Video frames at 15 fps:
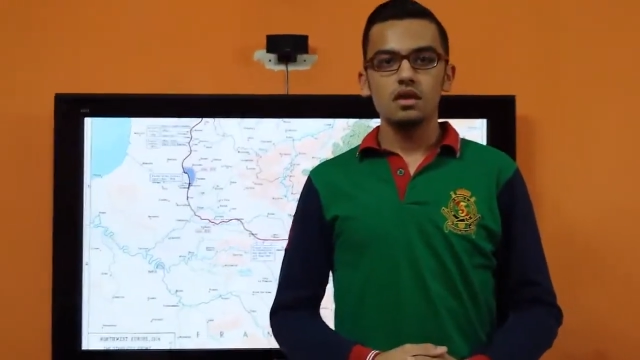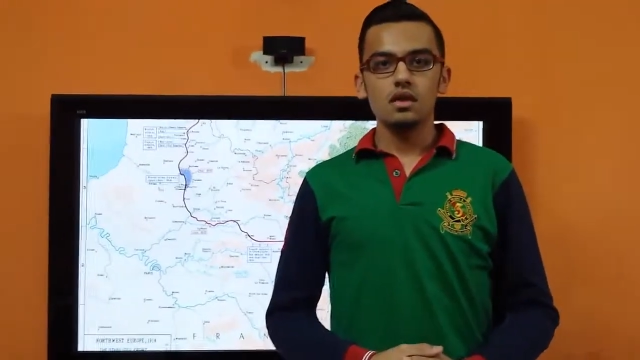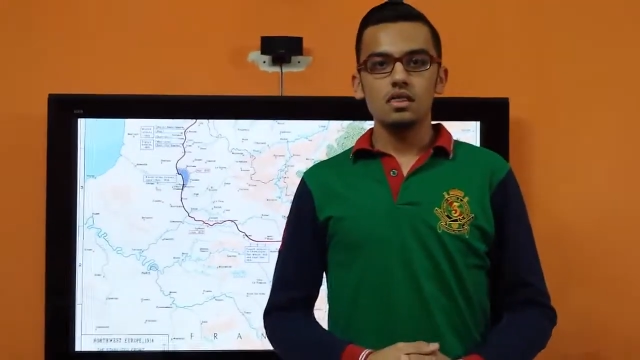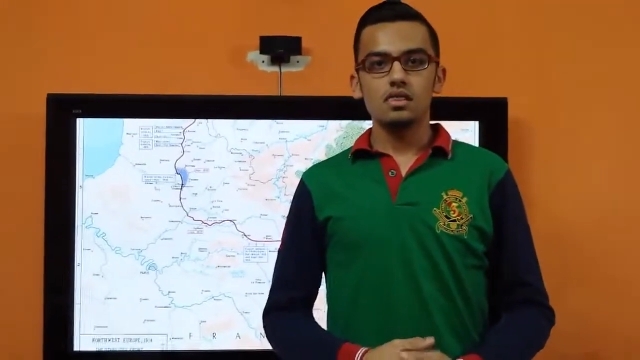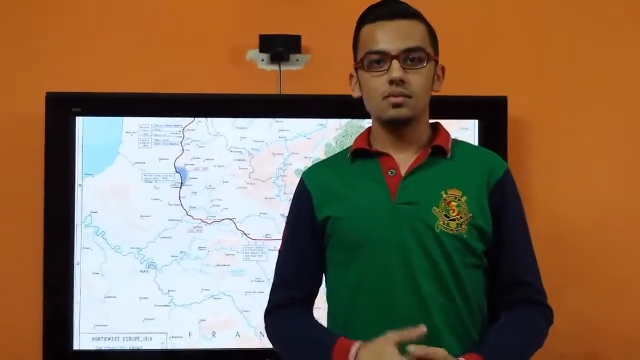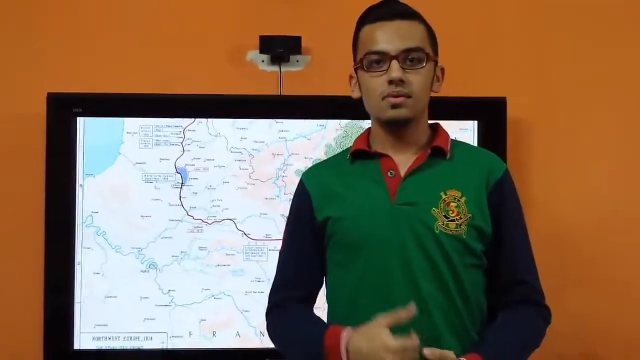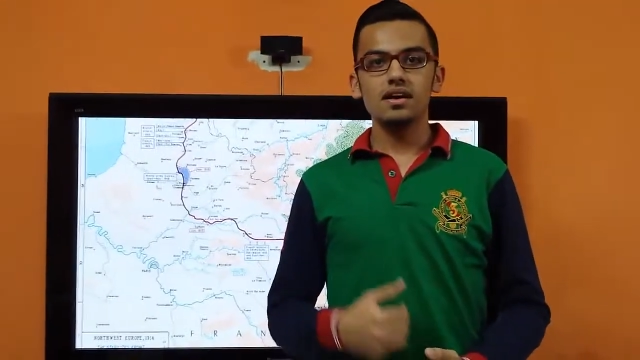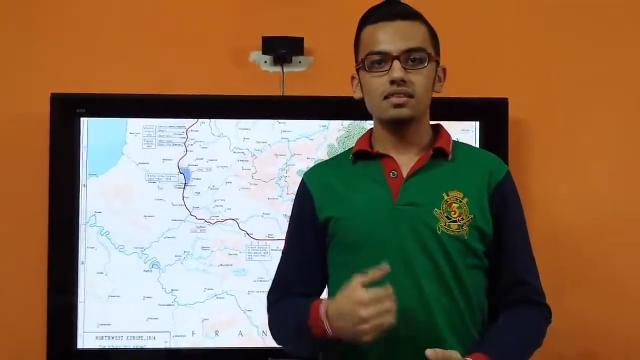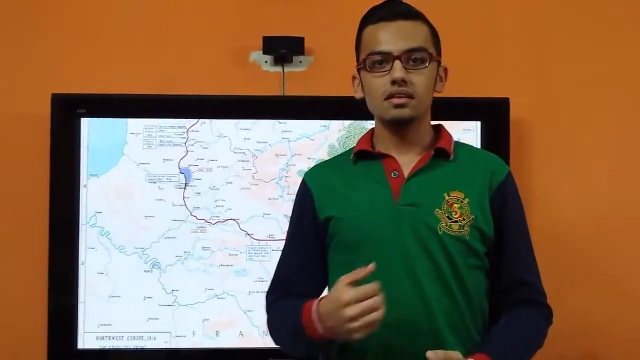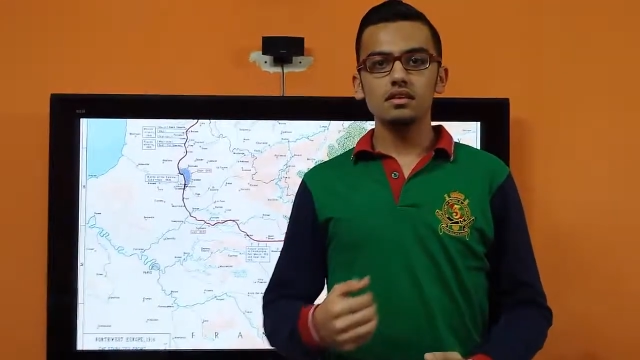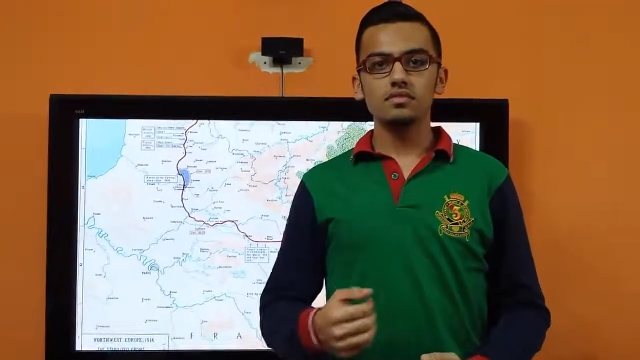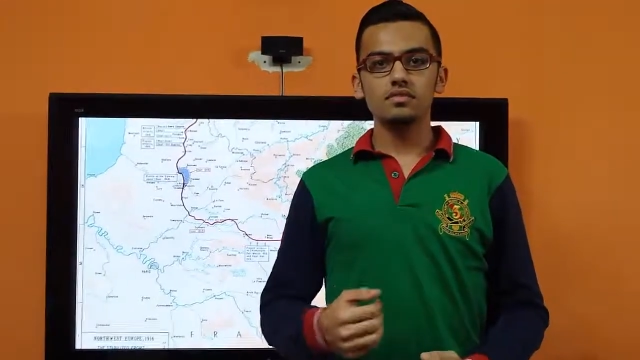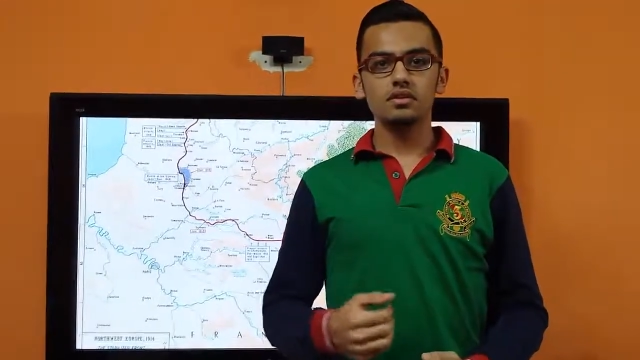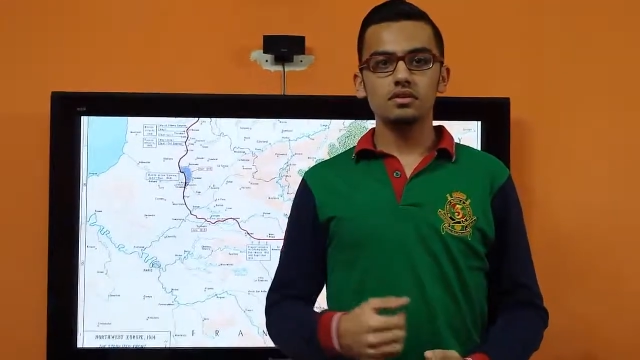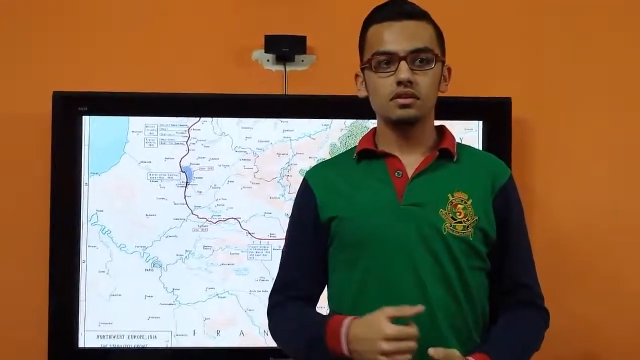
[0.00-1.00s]
The Battle
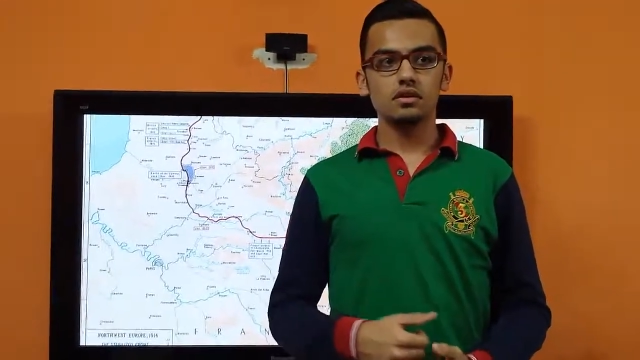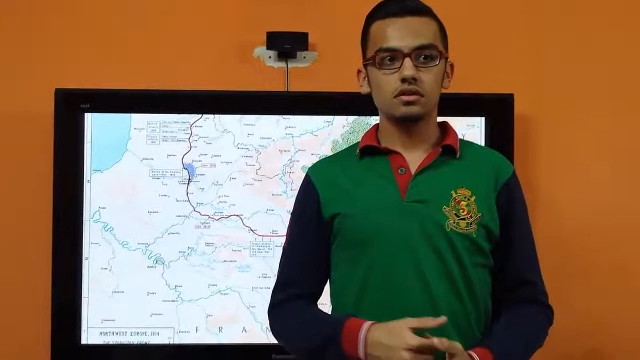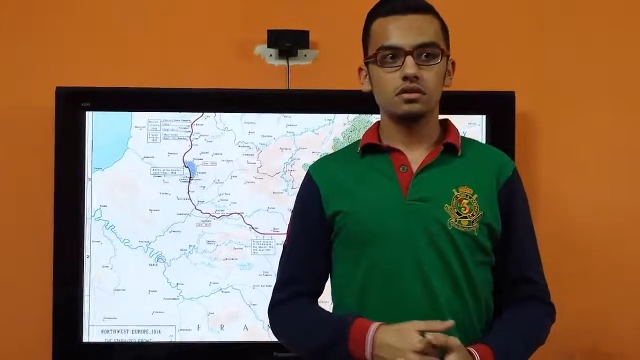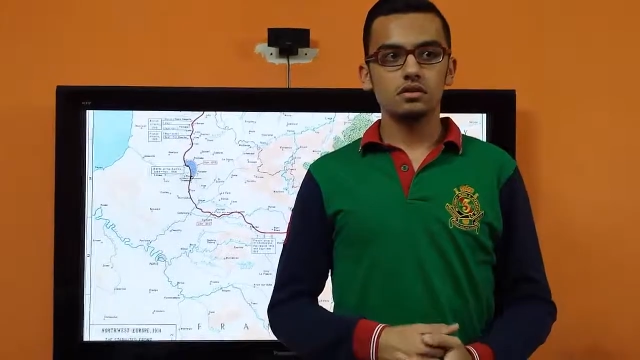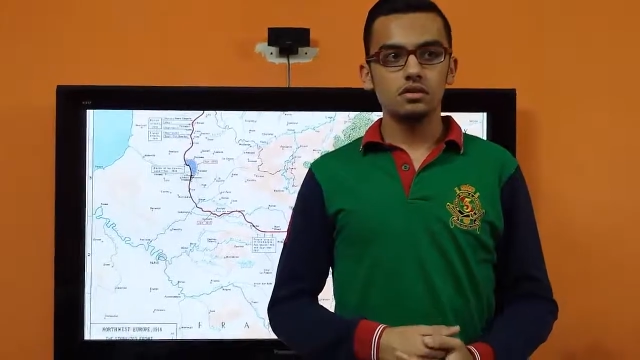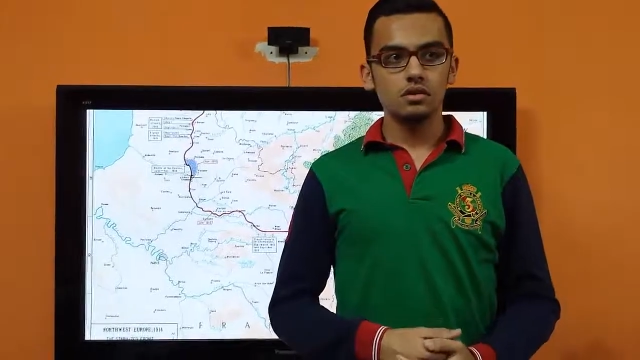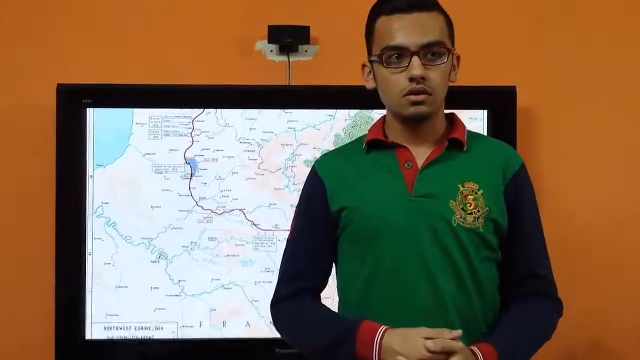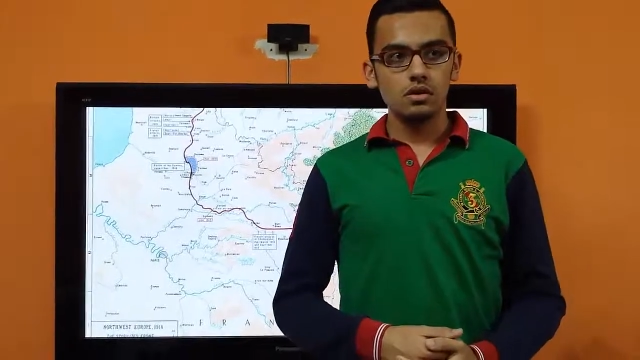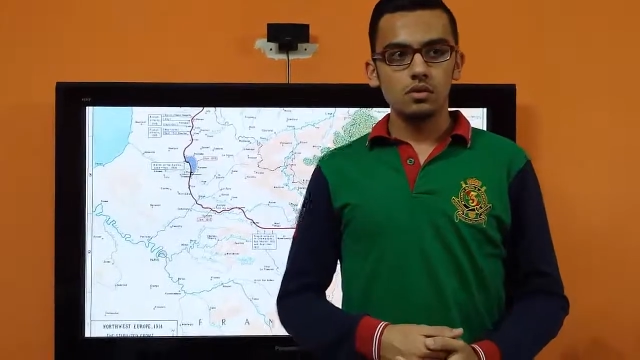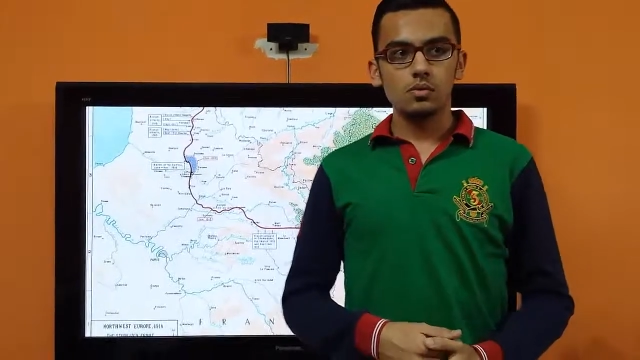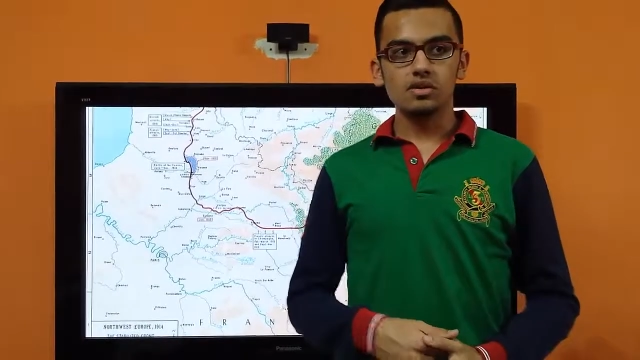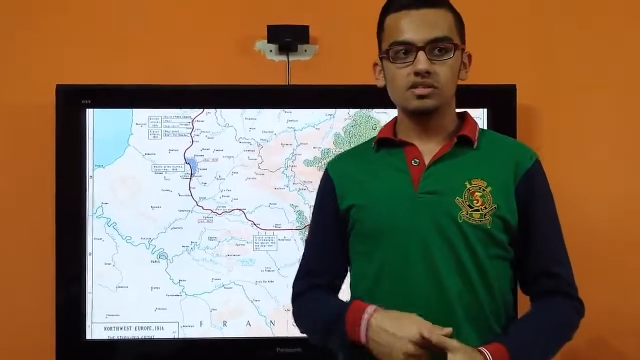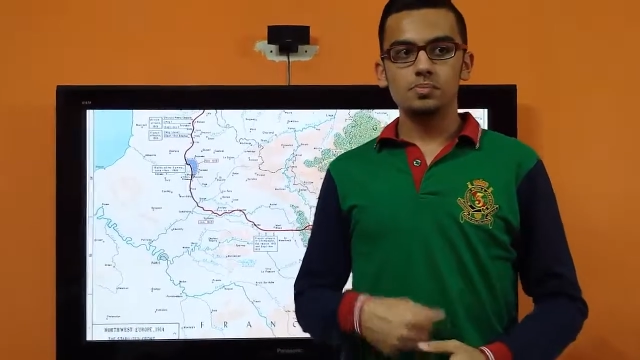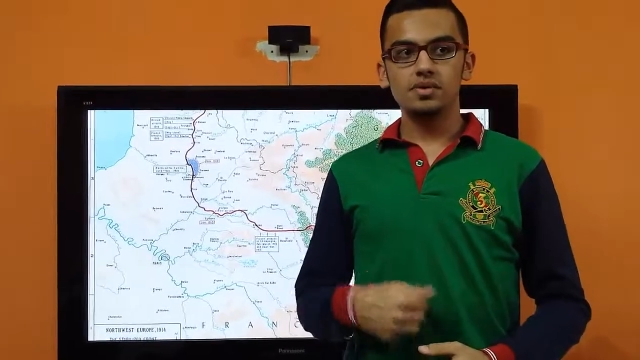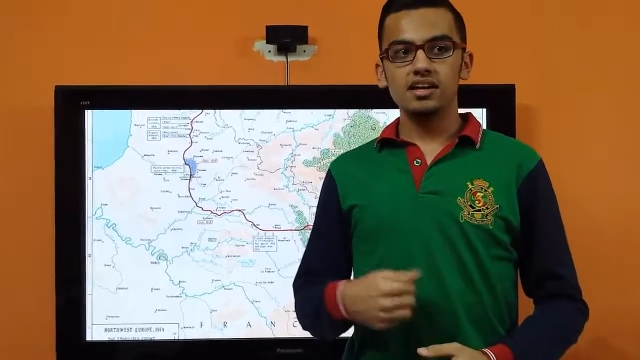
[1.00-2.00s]
of Verdun
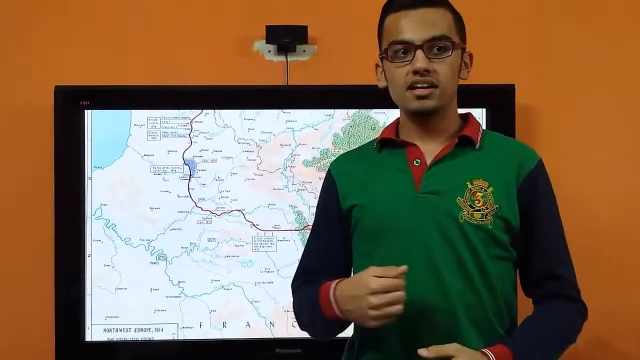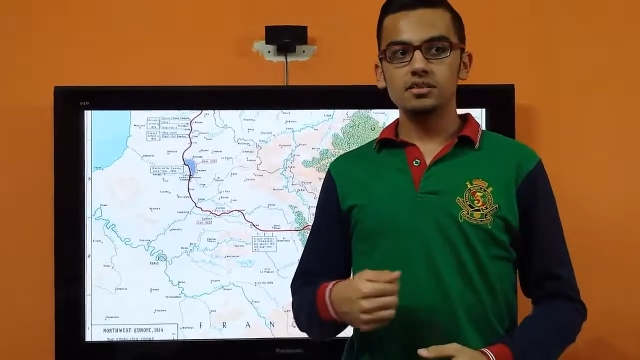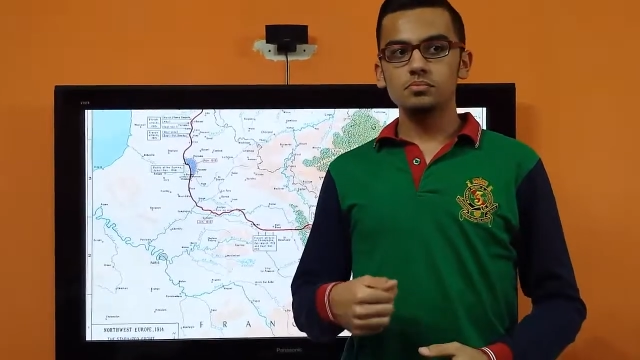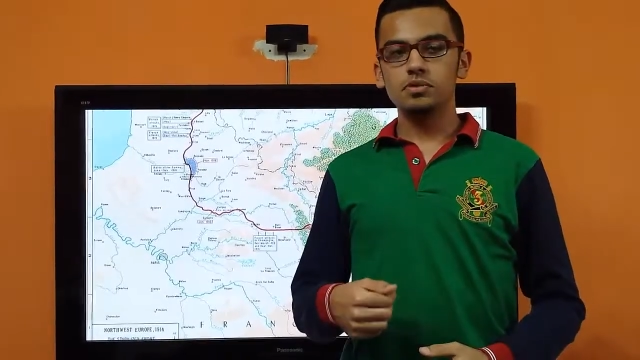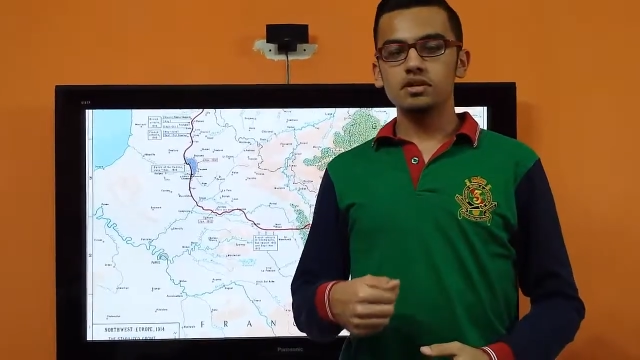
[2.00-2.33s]
was planned